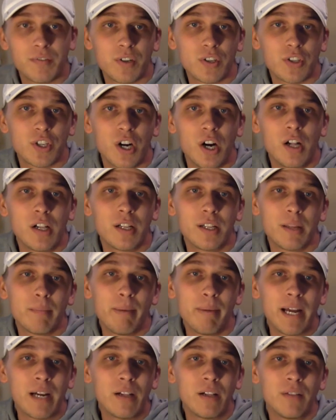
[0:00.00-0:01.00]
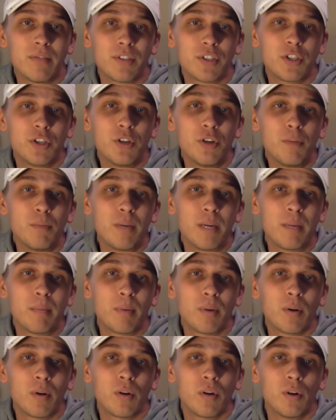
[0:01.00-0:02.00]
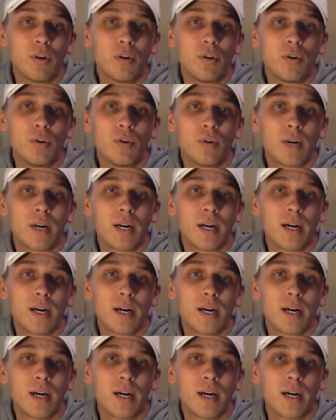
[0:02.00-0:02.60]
versus Colin, the battle of the 2 people who